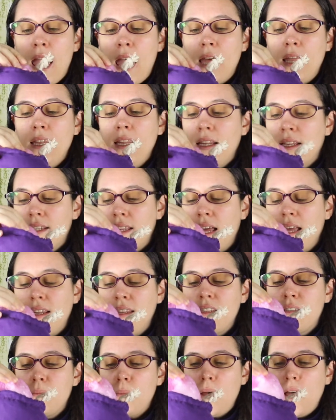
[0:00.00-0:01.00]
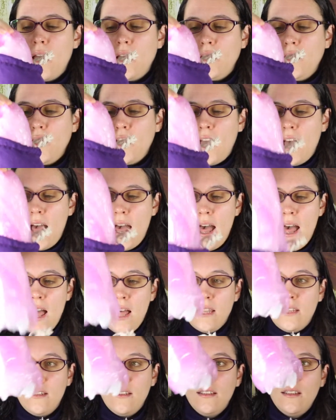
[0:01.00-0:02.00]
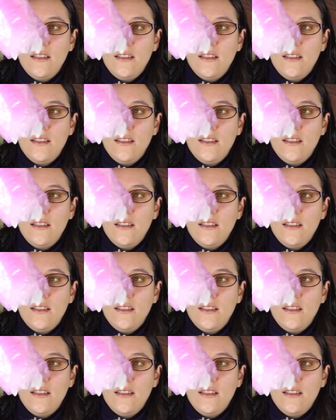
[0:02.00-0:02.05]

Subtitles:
And inside this bag he had